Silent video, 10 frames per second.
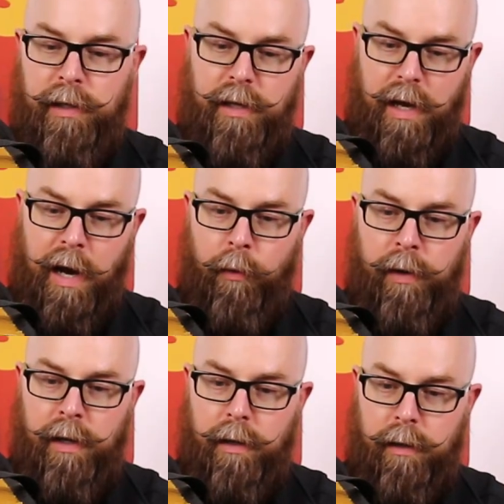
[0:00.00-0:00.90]

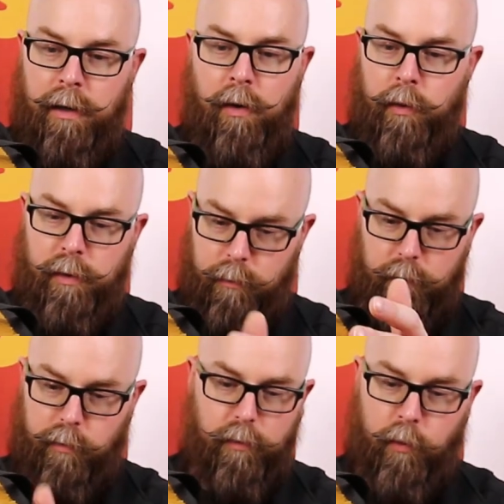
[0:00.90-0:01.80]
carry, you know,
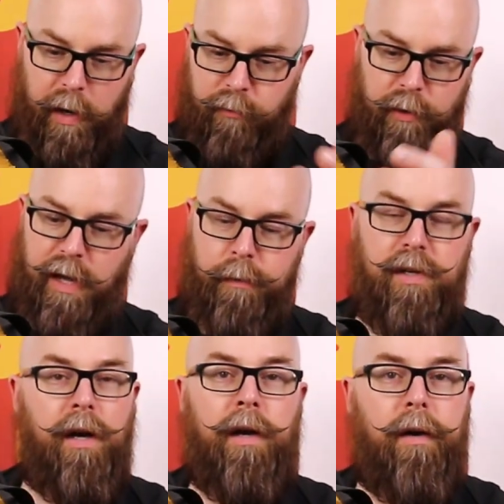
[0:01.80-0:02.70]
whatever
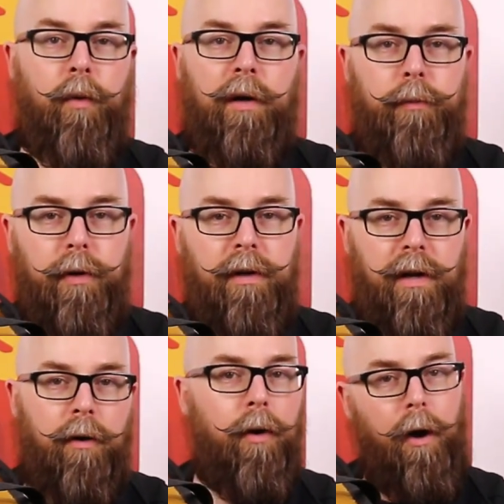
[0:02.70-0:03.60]
games I want to put in
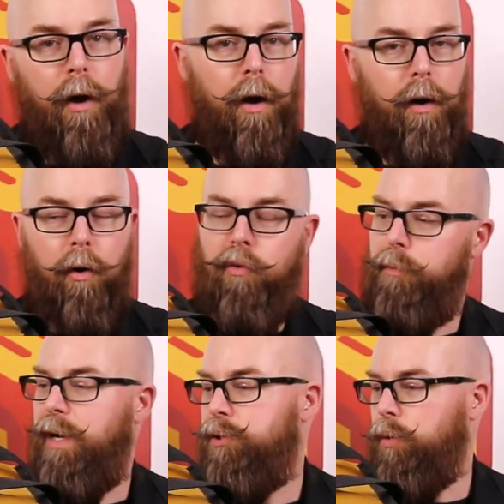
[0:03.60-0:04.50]
here
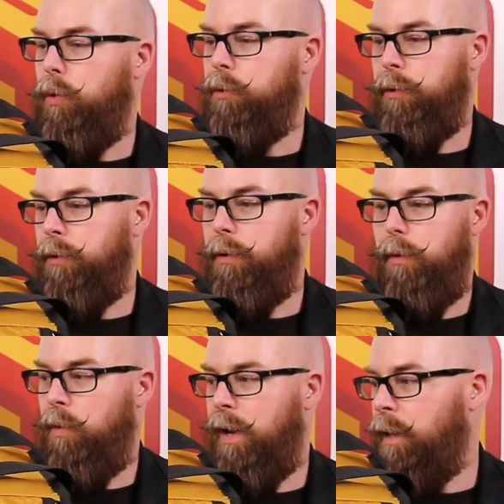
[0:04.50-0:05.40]
over my
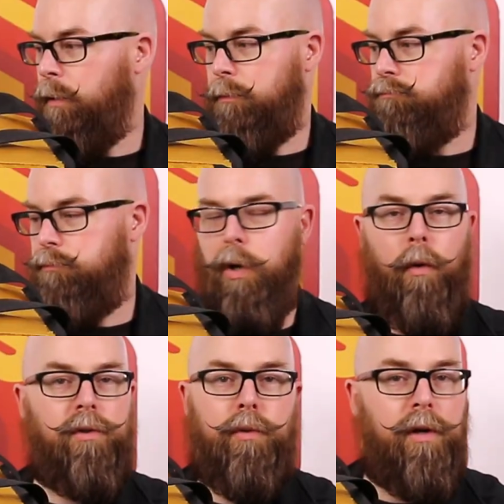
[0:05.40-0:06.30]
shoulder while
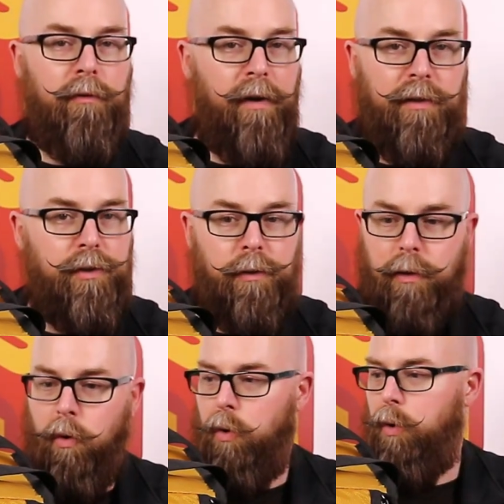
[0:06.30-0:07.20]
going to a
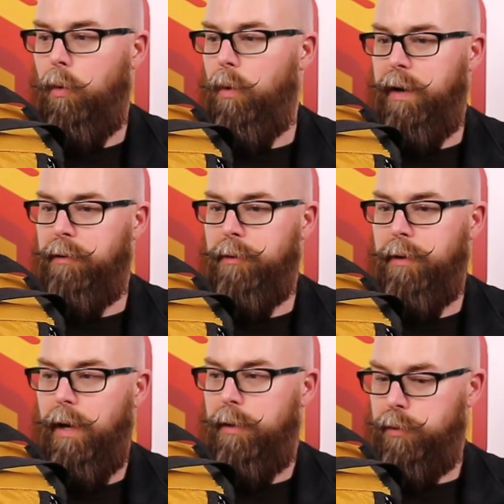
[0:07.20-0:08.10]
convention or
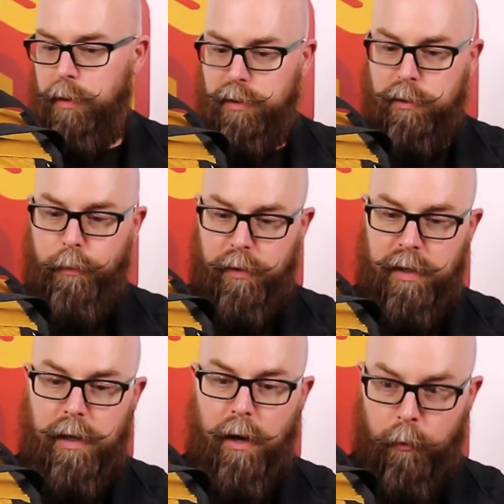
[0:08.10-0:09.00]
whatever. So this is
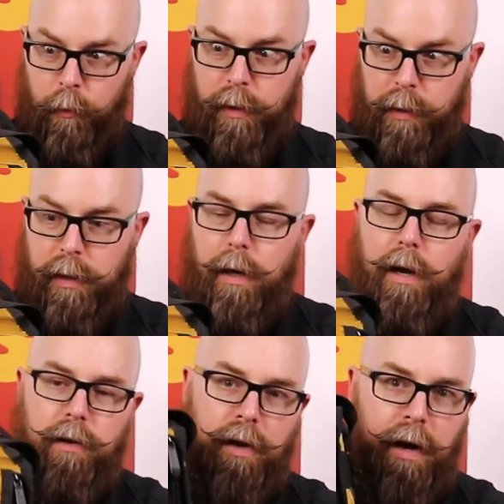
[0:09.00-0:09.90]
a really
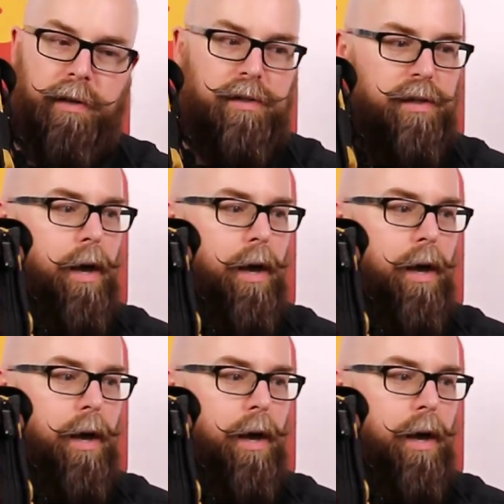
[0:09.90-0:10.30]
nice